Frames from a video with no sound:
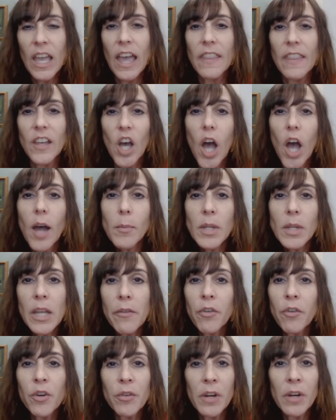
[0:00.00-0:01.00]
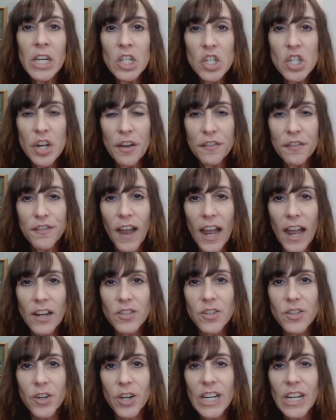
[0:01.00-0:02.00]
And the common level ratio
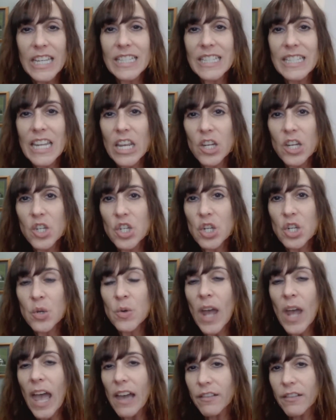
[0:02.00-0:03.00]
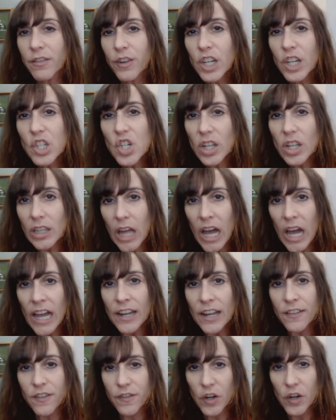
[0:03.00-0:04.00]
factor is issued every
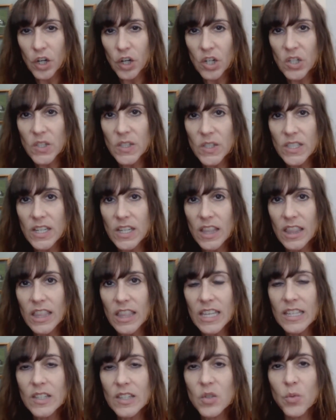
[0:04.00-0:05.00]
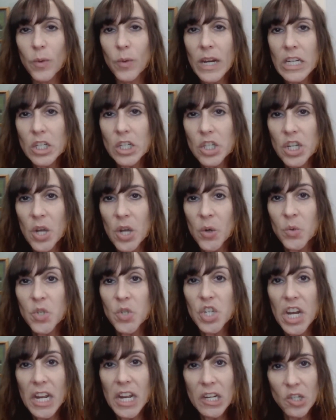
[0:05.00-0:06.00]
July 1st. This ratio
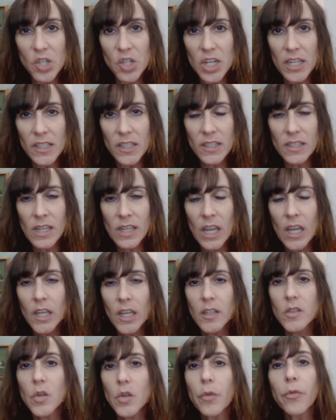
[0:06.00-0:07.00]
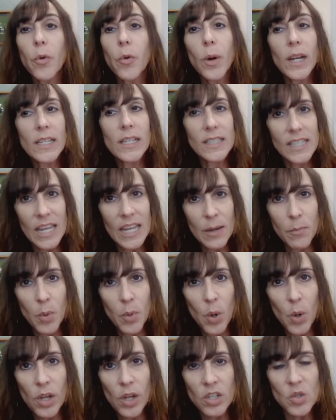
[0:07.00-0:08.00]
changes. So for
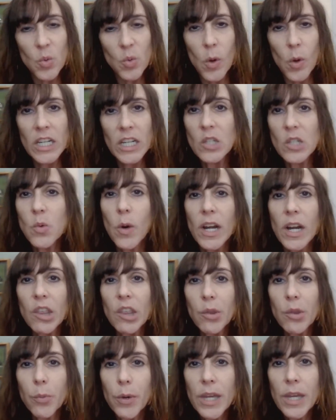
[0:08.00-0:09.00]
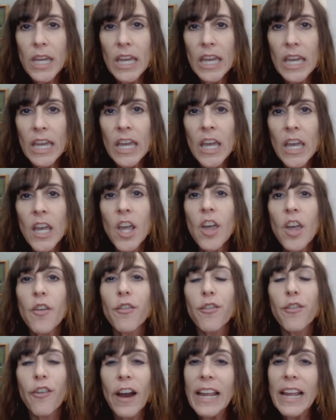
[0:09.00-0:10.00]
example, in 2023,
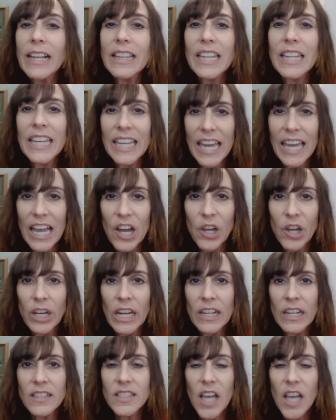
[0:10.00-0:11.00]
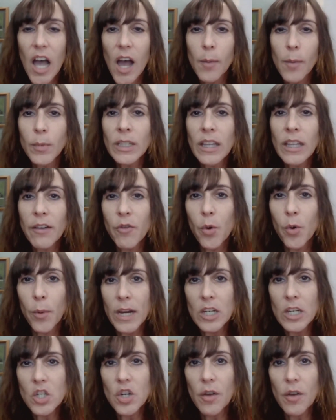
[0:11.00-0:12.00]
Franklin County's common level
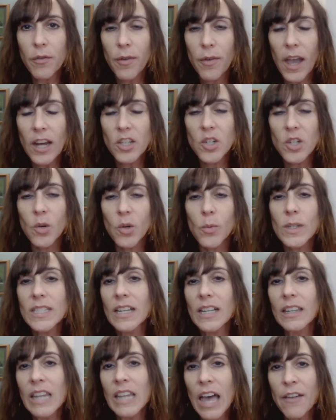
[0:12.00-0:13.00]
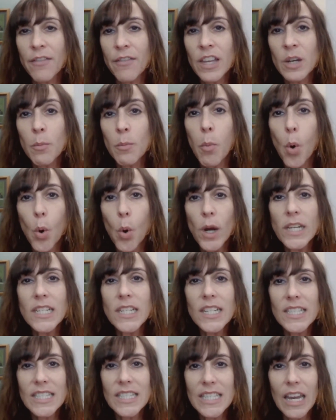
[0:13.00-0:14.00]
ratio factor was
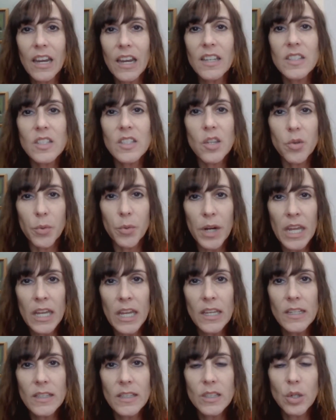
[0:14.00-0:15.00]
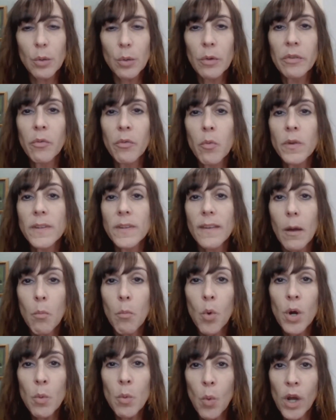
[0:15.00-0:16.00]
11.63. So if
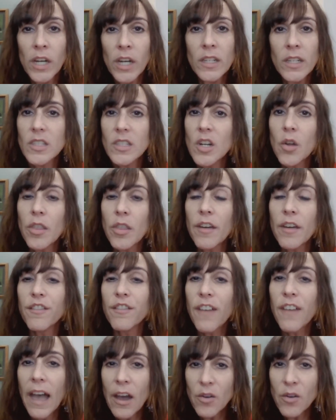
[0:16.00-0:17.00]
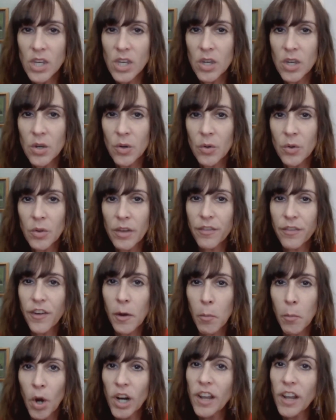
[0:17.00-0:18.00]
someone wanted to know the value, the fair
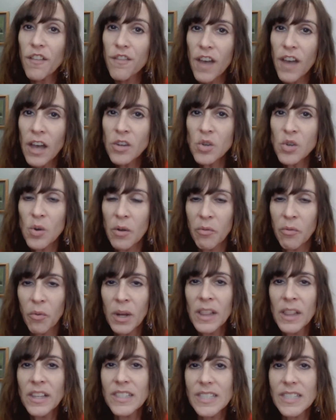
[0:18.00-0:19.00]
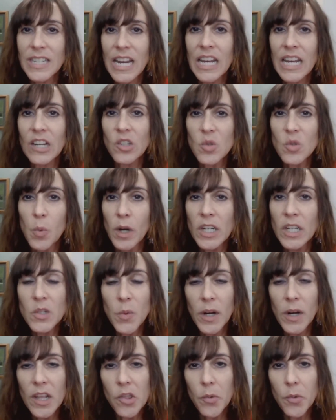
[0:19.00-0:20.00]
market value of real estate in
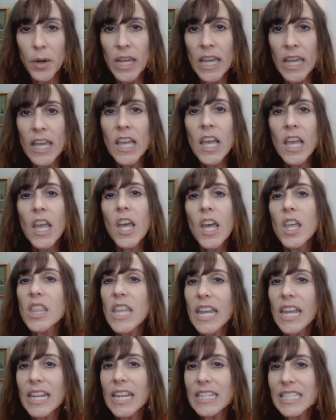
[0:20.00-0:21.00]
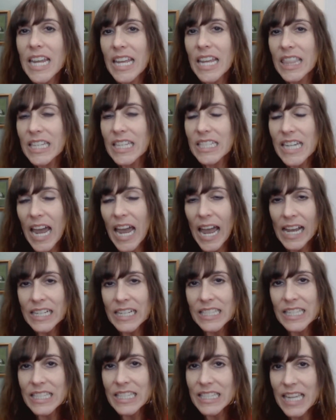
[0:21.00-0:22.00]
2023, they could take the
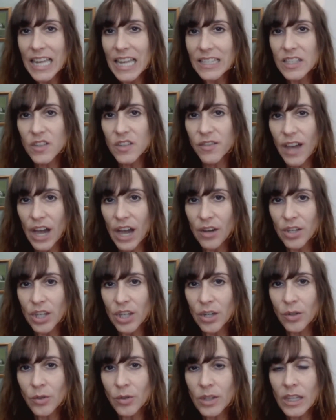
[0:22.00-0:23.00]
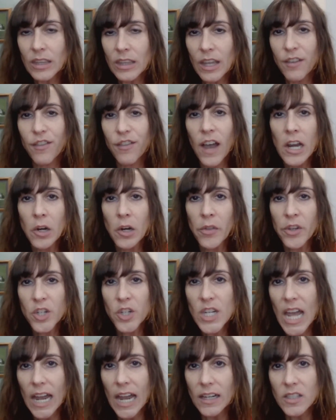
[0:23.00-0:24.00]
tax assessed value that they find on their
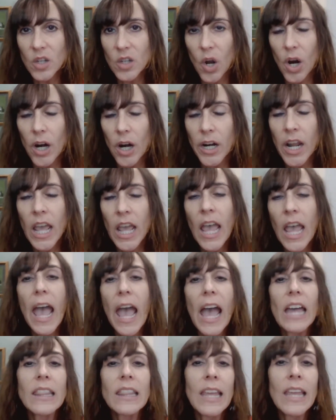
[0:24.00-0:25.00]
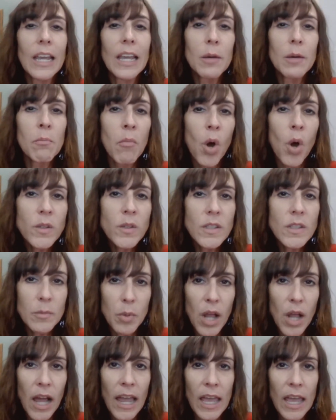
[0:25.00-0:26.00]
tax card and they could
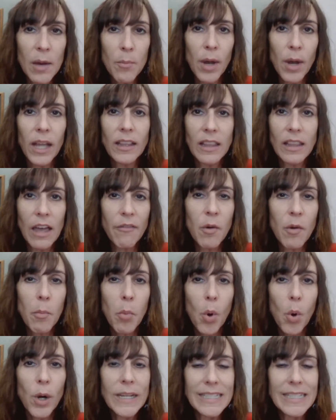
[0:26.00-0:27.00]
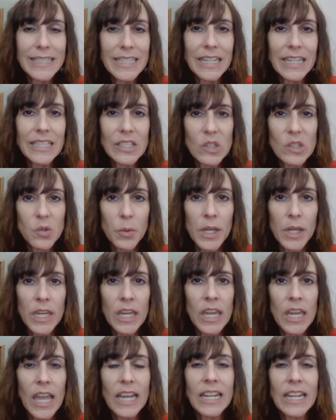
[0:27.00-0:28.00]
multiply it by
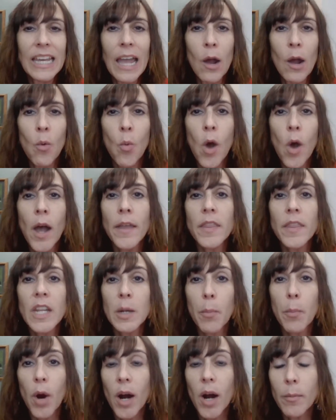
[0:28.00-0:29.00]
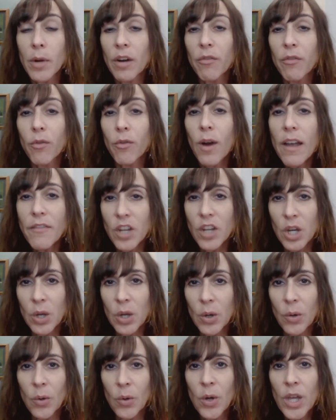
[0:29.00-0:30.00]
11.63 and get what the Department of Revenue
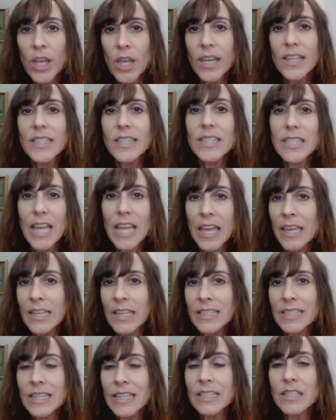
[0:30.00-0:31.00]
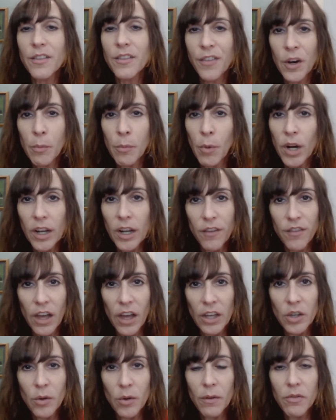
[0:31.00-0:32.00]
says is the fair market
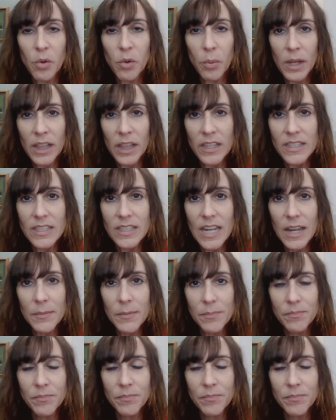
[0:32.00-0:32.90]
value of the real estate.